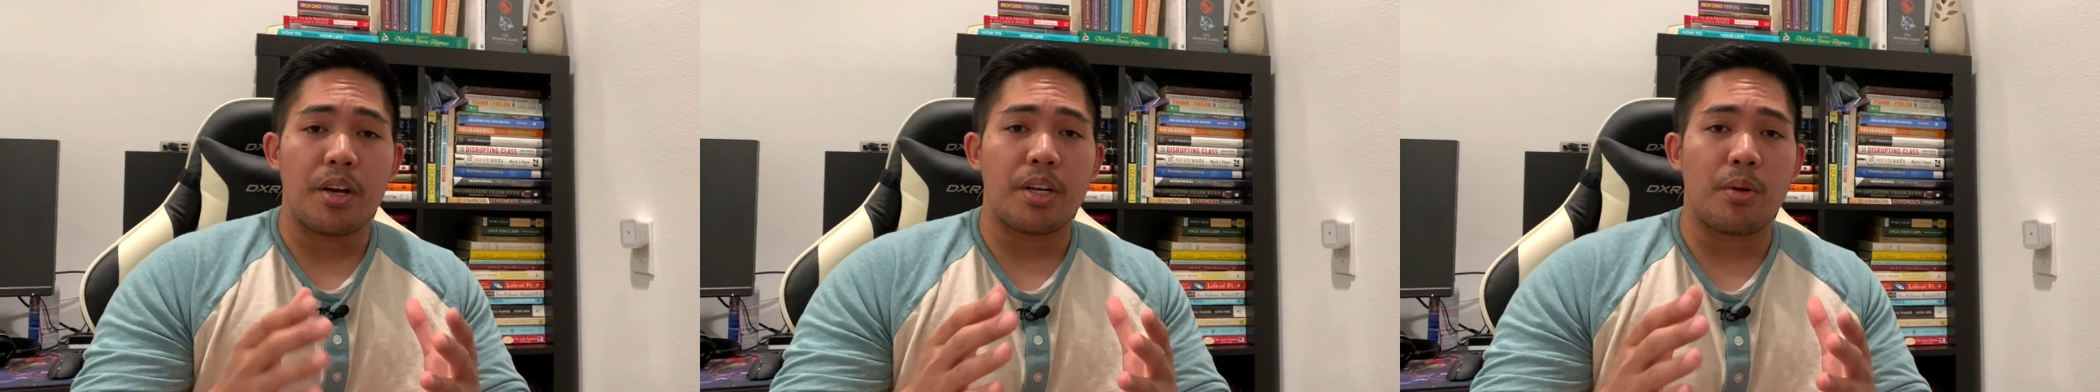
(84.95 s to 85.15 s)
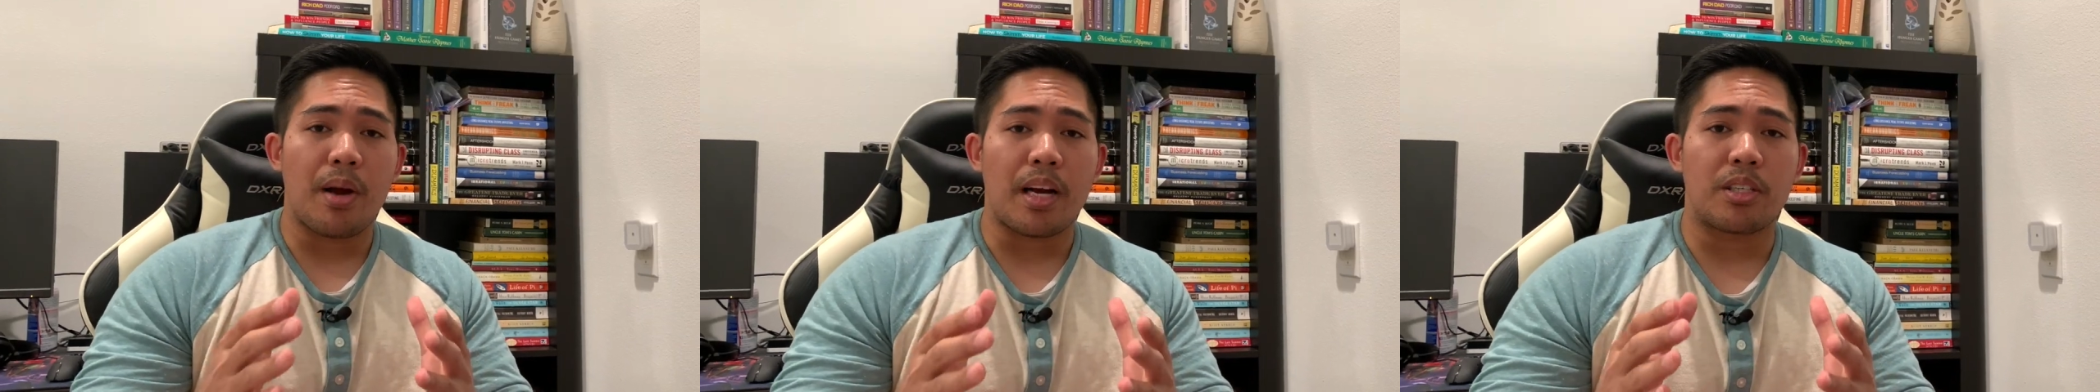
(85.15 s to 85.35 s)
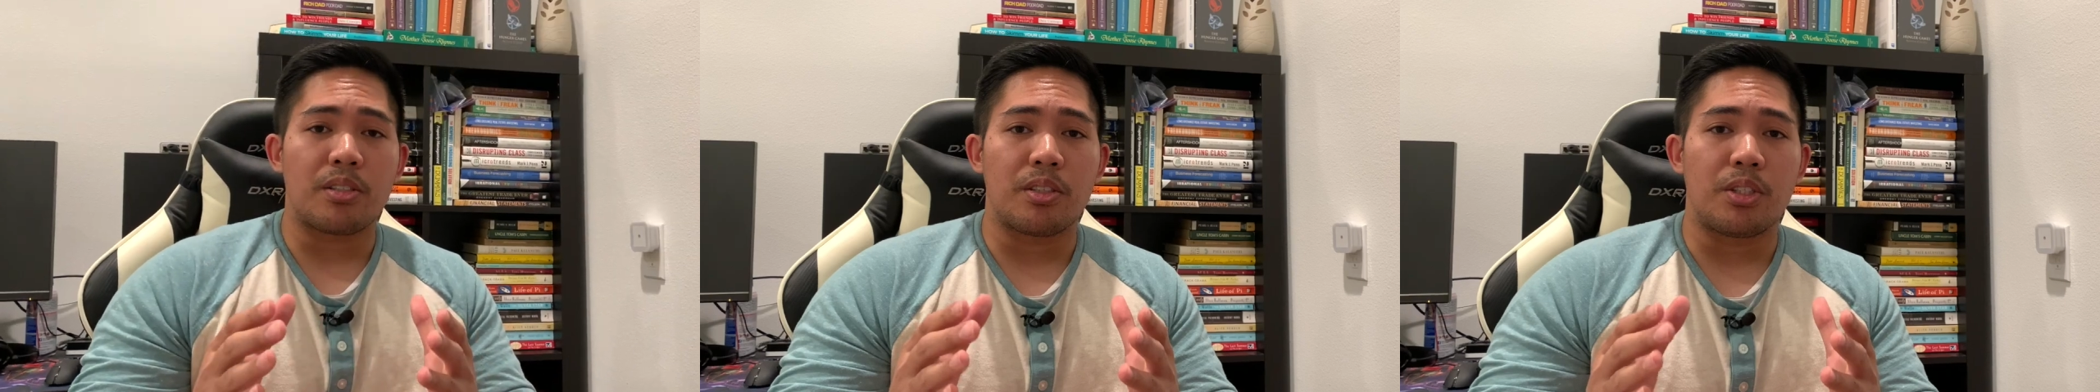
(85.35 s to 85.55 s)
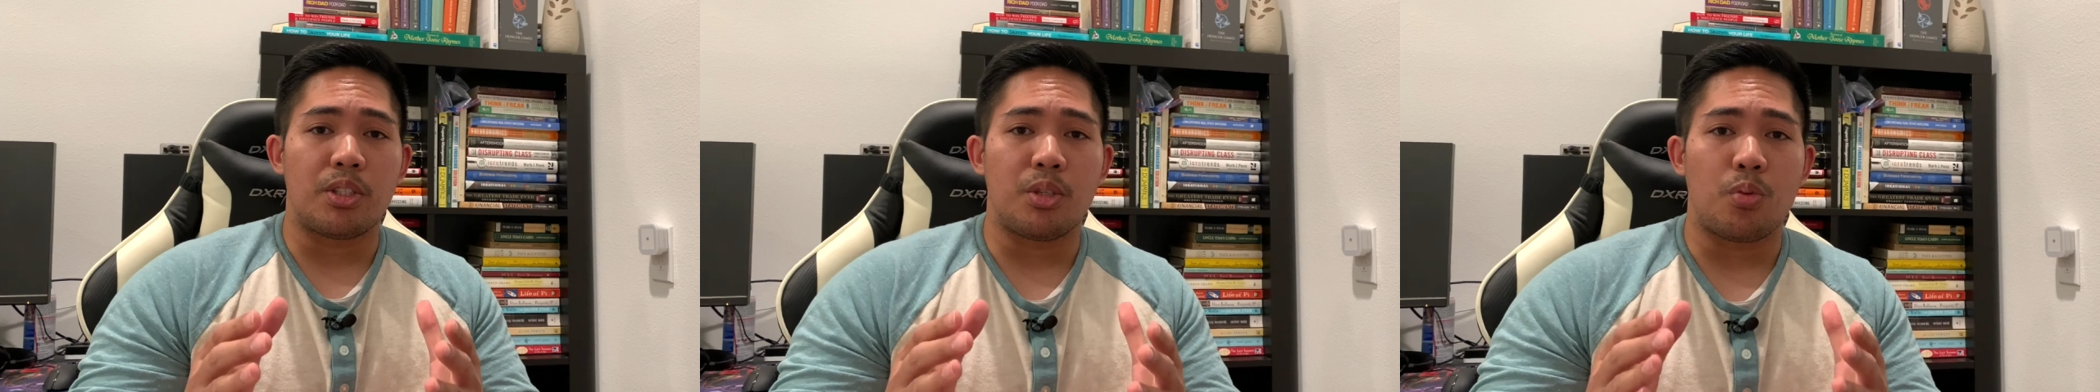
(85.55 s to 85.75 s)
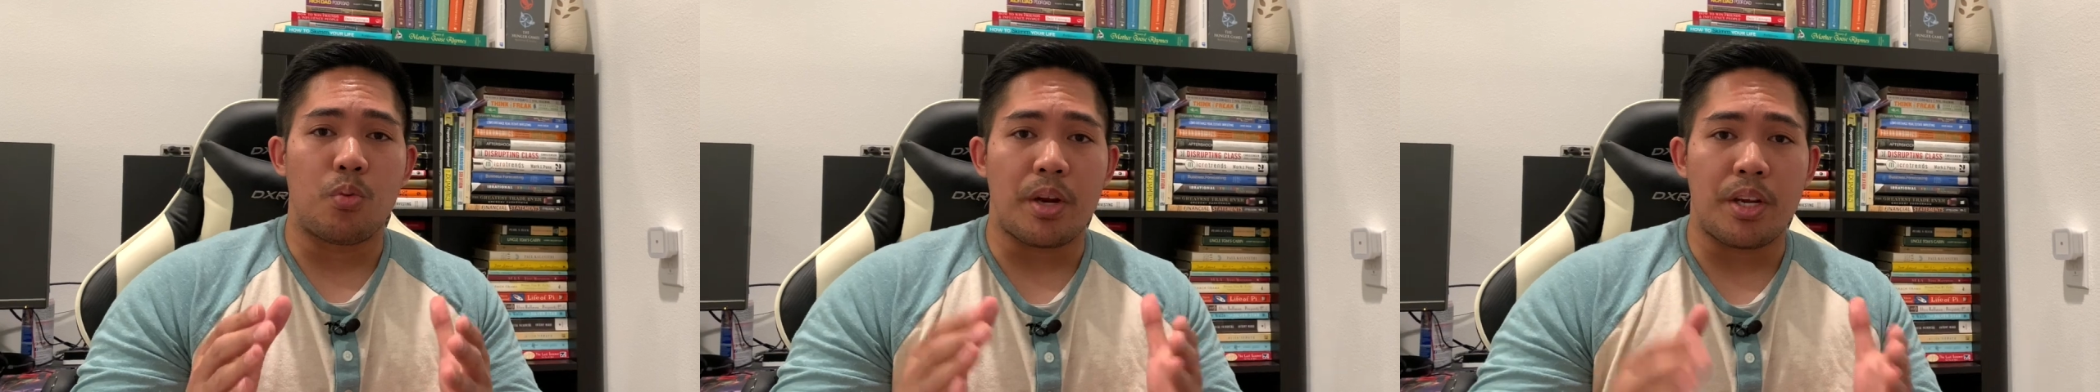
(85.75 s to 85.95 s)
you actually
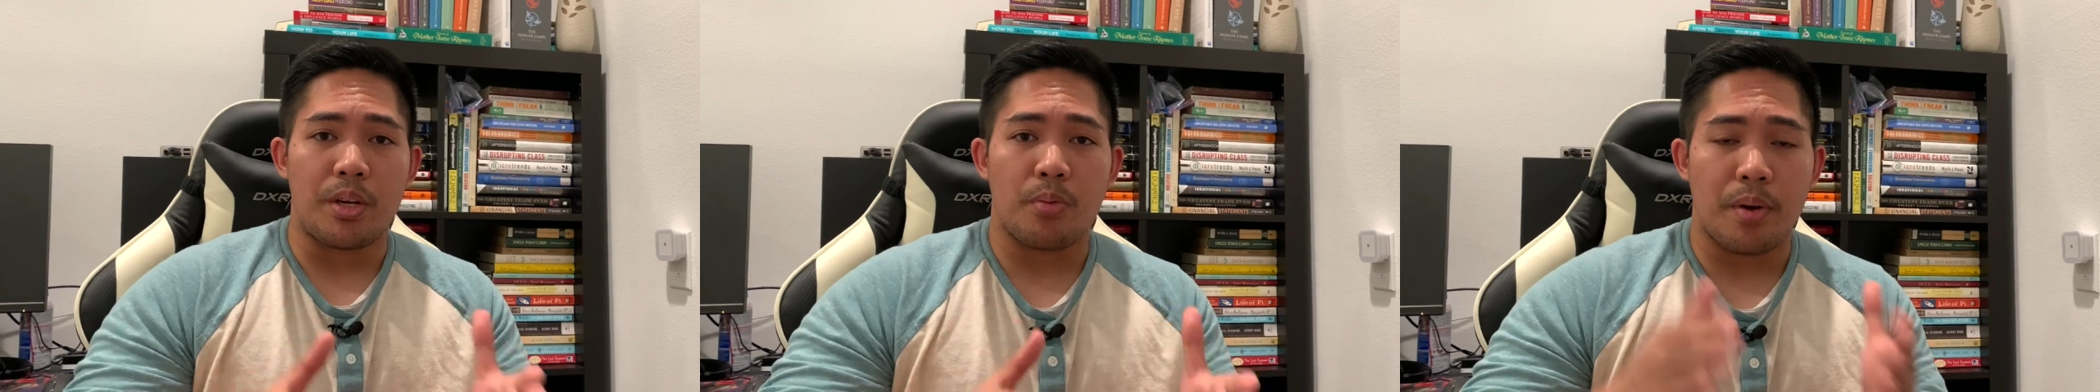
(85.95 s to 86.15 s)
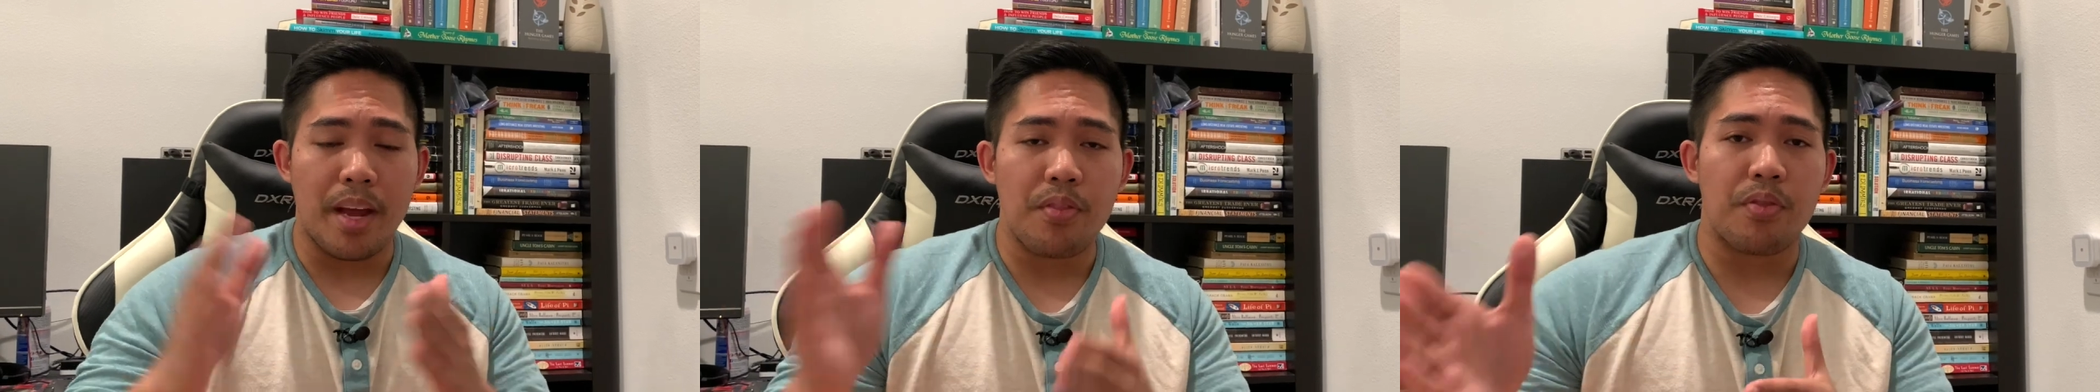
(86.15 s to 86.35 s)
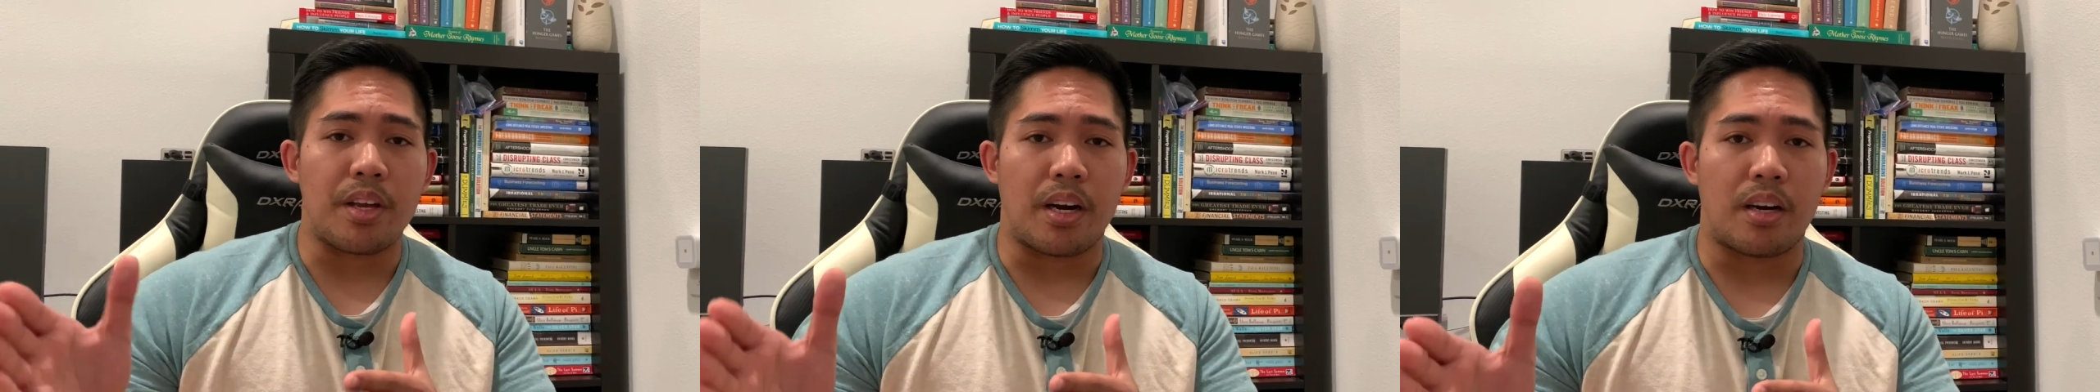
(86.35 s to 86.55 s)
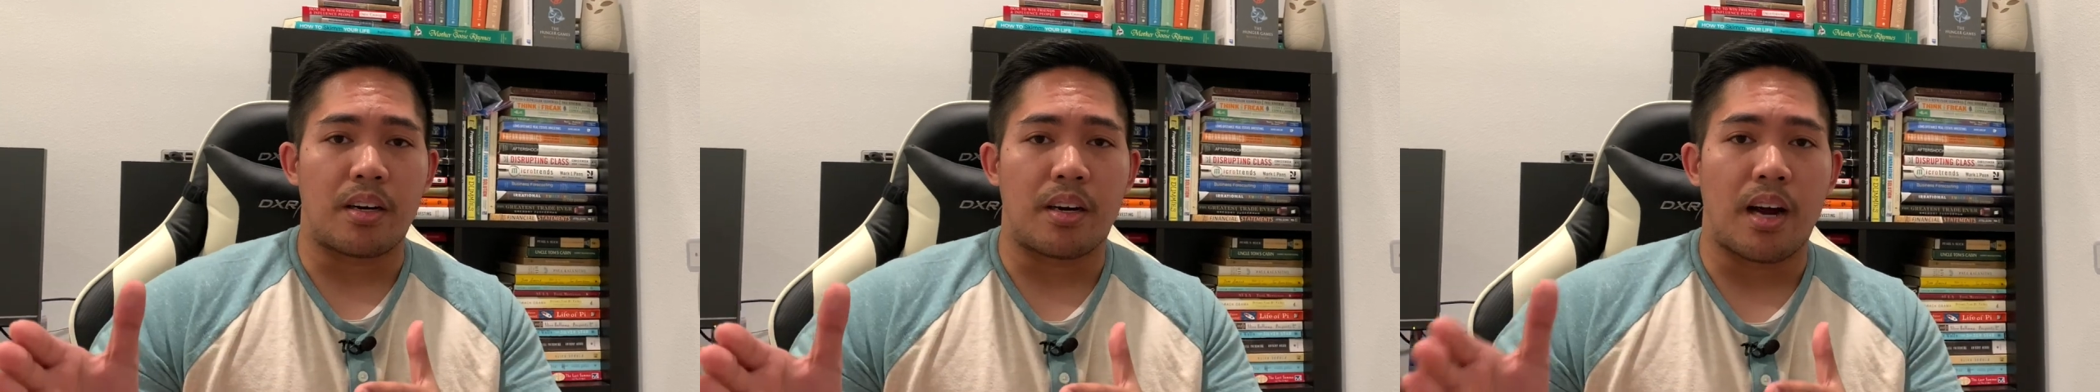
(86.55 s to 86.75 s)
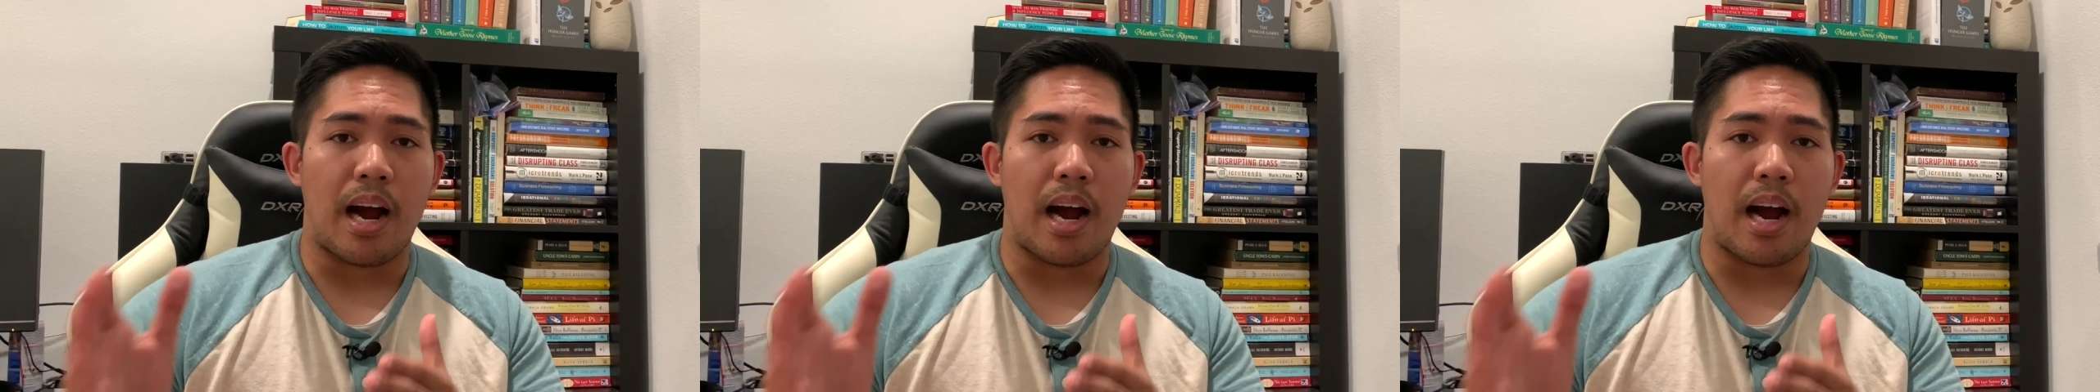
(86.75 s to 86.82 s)
do when you get there,